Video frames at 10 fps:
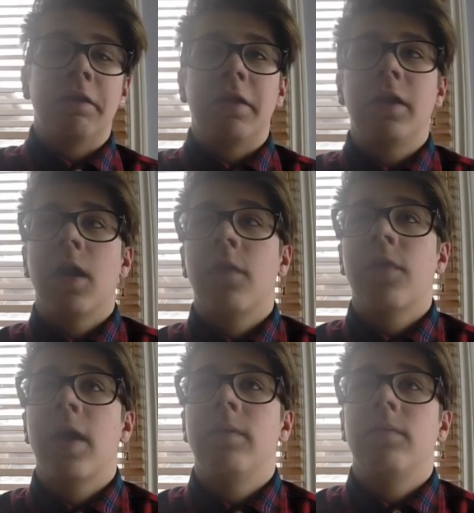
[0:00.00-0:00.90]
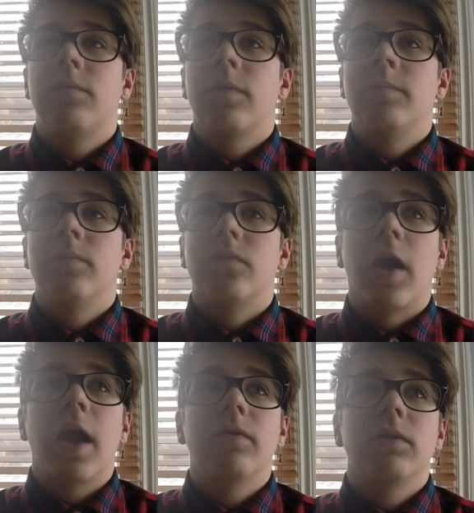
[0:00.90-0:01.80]
he got that from
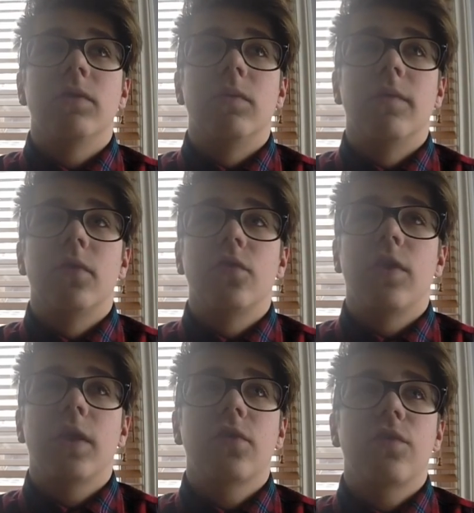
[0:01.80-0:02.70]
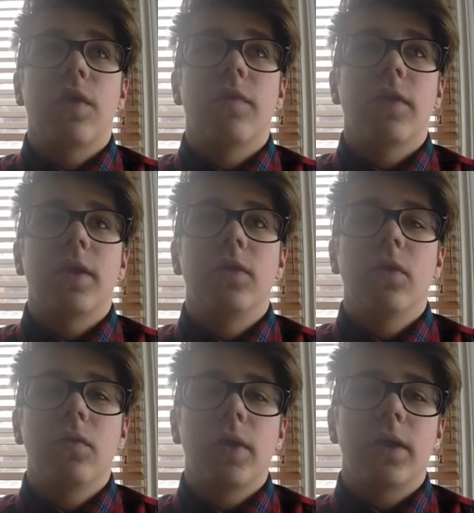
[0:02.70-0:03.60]
diving in the river Styx, and like
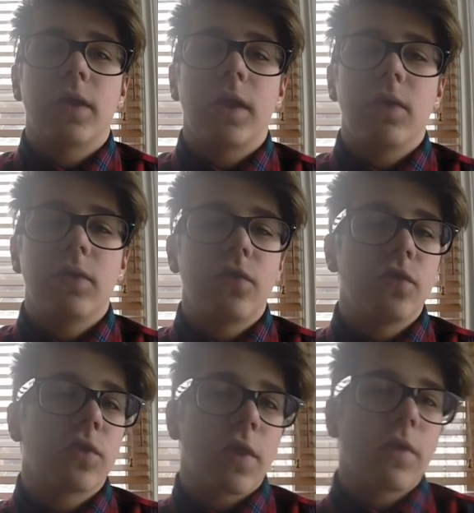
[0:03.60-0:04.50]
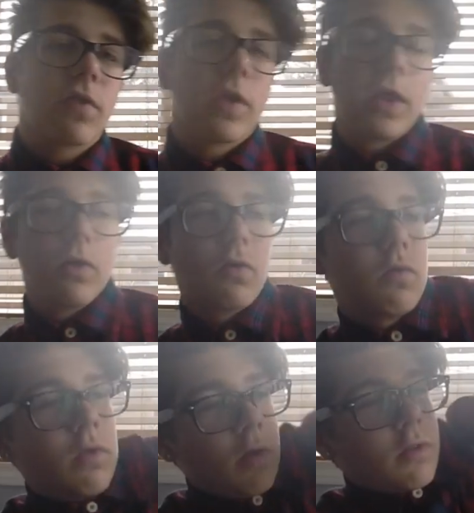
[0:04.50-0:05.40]
like Achilles, he's got like the heel
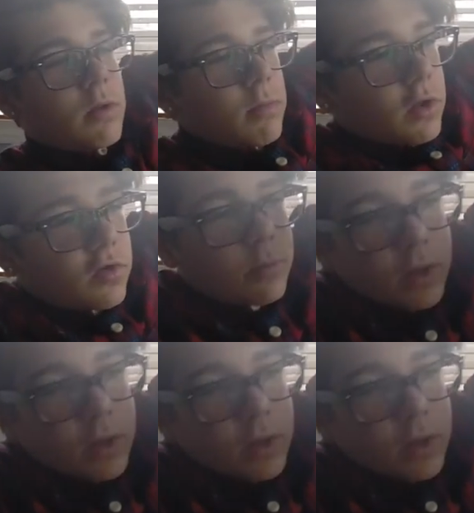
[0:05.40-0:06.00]
that makes him